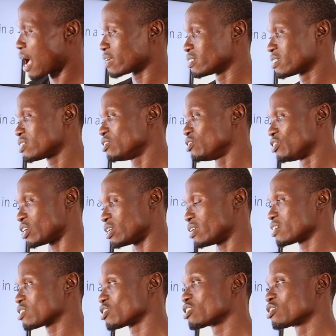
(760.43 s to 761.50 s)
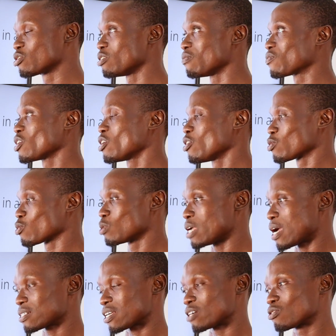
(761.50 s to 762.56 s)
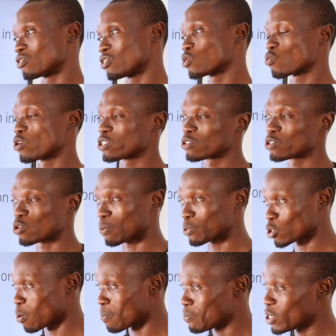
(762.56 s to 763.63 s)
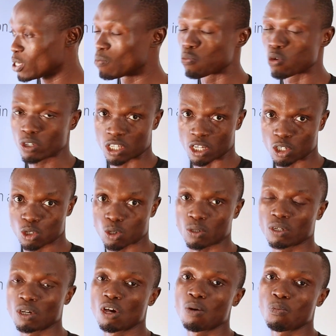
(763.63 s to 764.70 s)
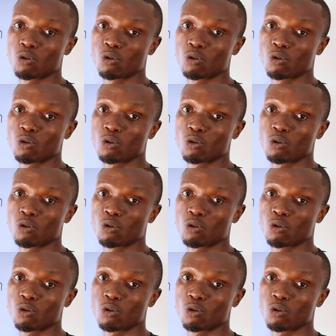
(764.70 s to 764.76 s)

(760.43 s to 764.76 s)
And D. Genetic drift. So the answer to this question is option B, mutation.